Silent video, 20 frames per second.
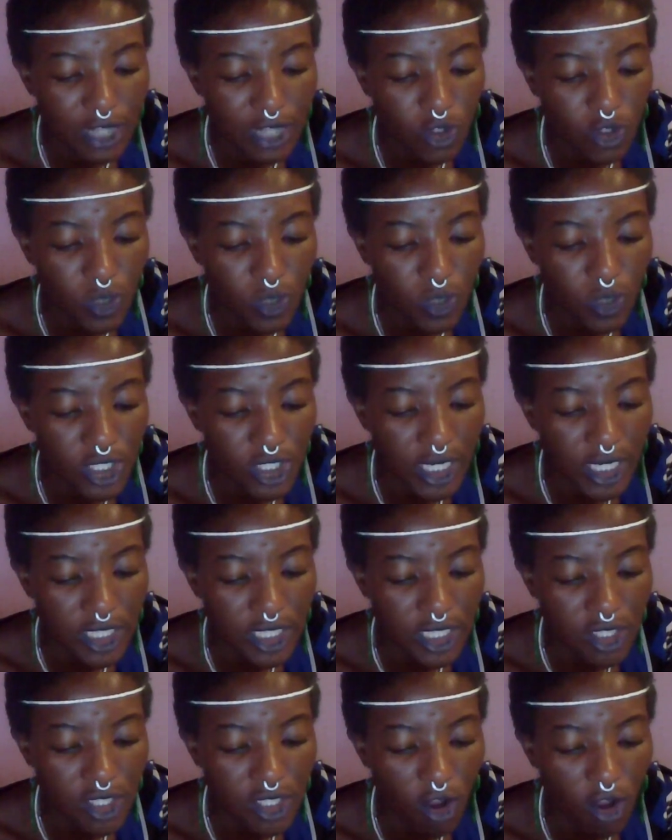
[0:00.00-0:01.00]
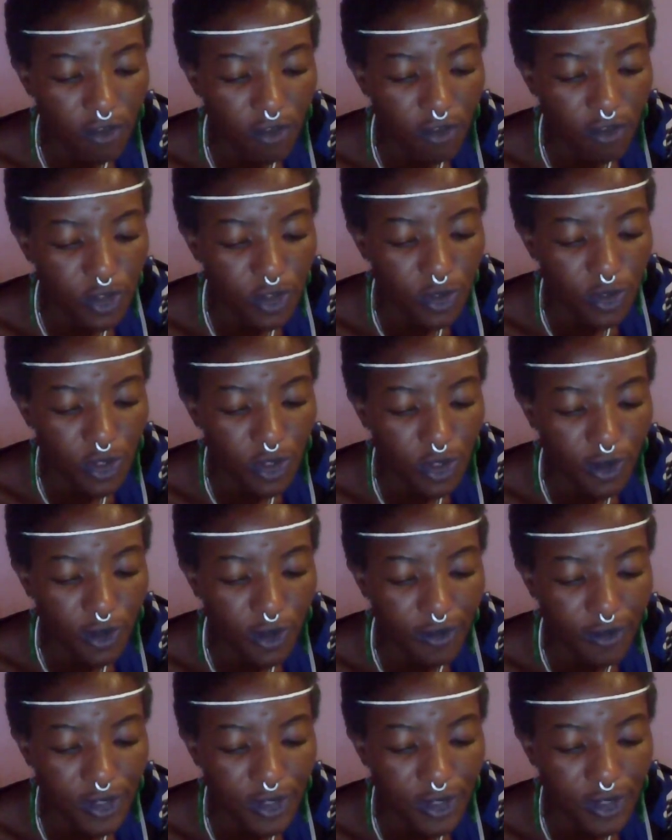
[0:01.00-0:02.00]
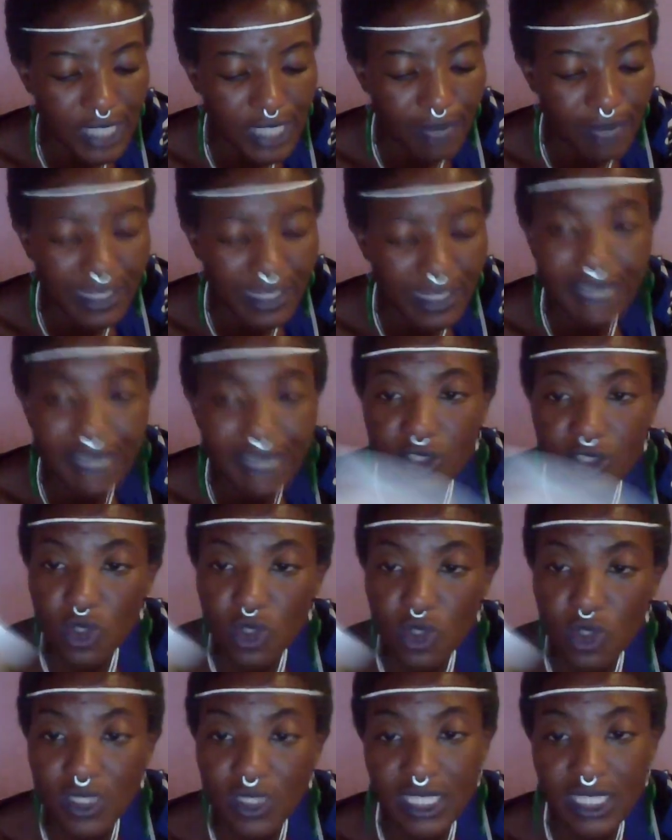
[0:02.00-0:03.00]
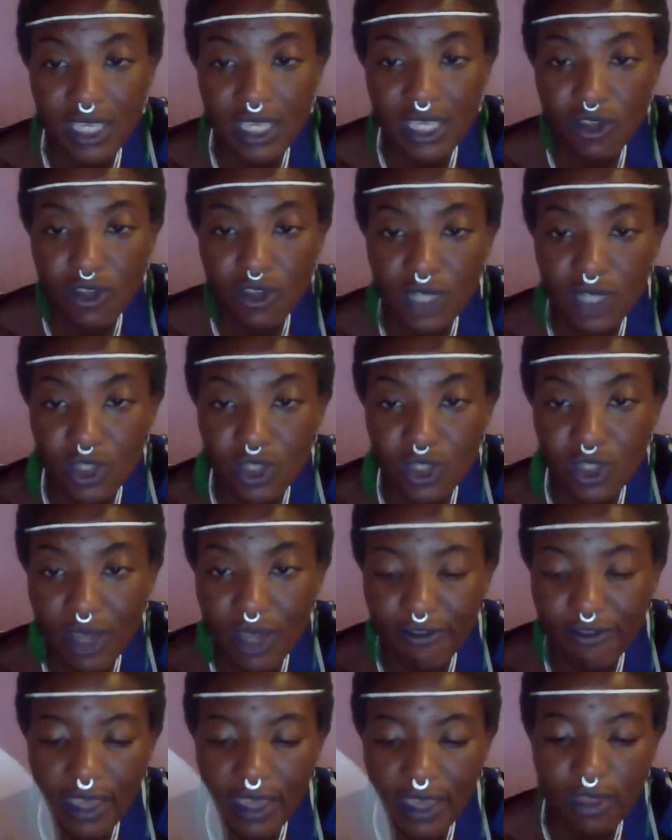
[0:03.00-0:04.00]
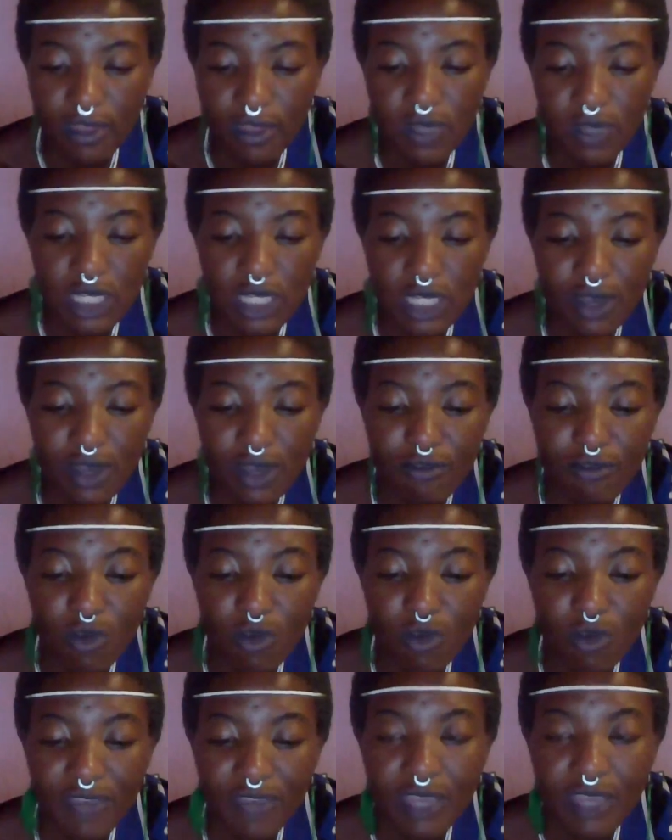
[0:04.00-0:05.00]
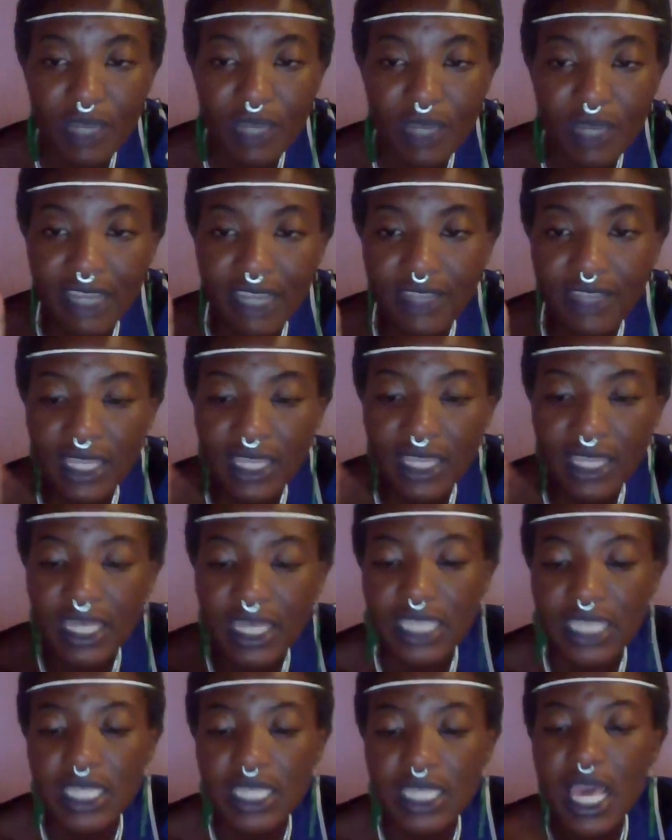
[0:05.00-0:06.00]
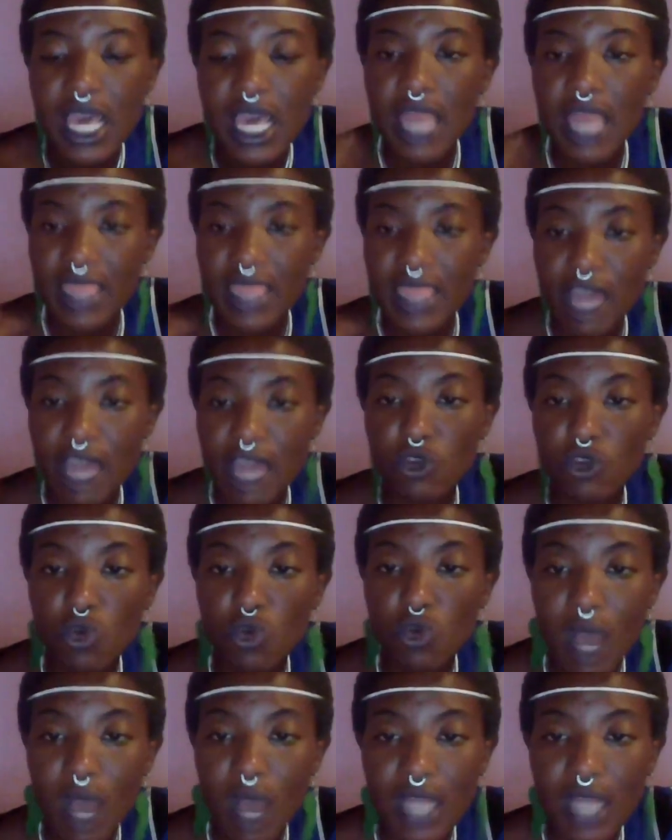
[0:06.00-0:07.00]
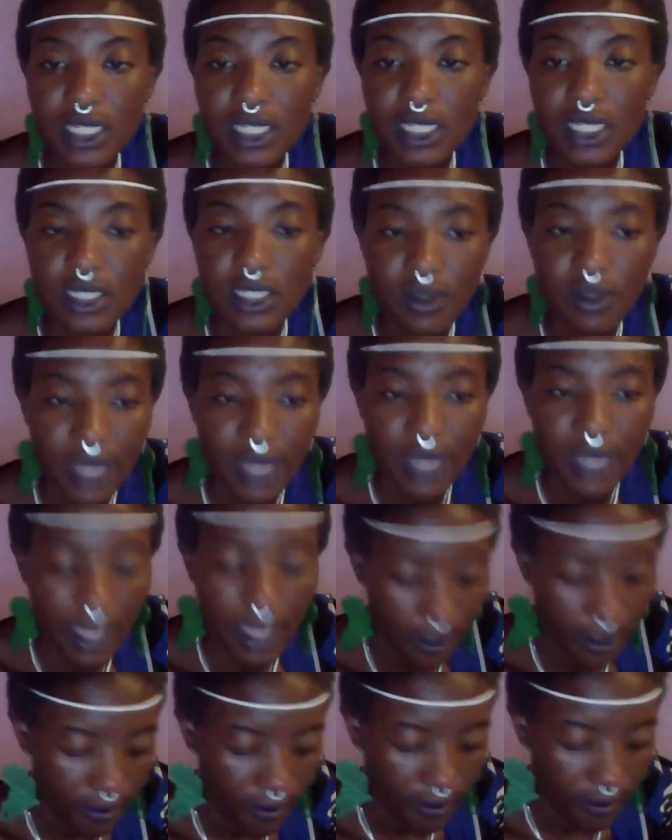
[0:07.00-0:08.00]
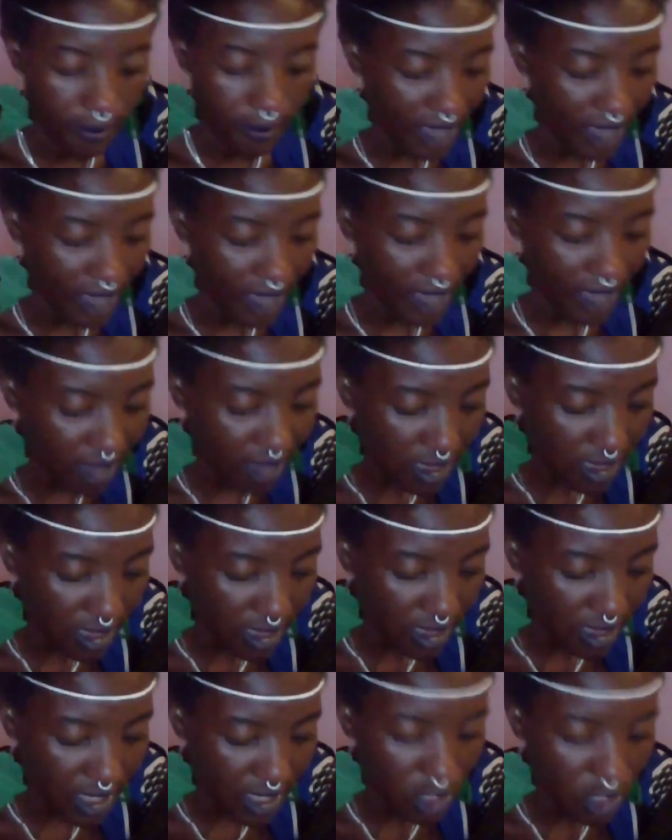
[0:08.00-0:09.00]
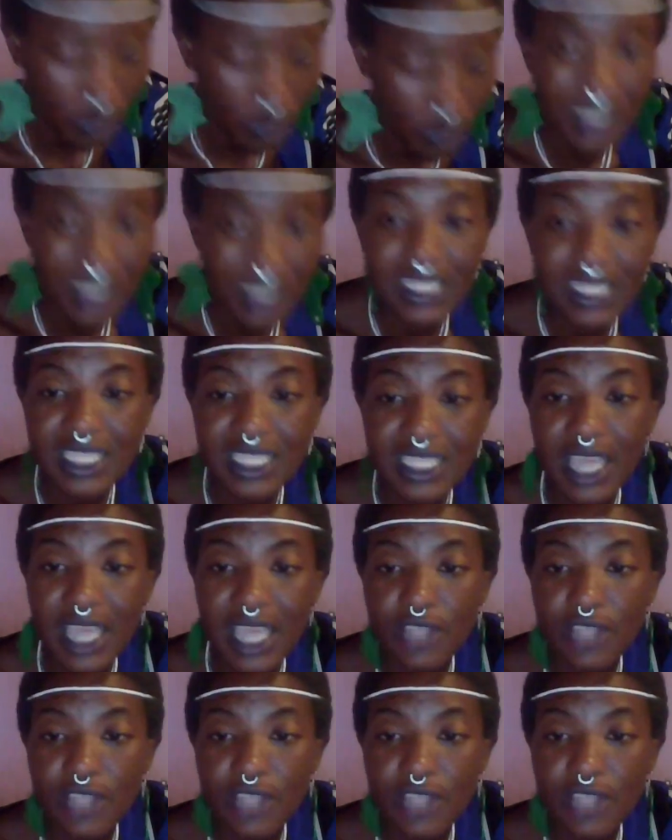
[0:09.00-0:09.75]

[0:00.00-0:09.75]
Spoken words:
Send your wish list off to the universe and believe it's yours. See, you need to have faith. You need to have more faith. Believe in the things that you want, okay? Have faith in the things you want.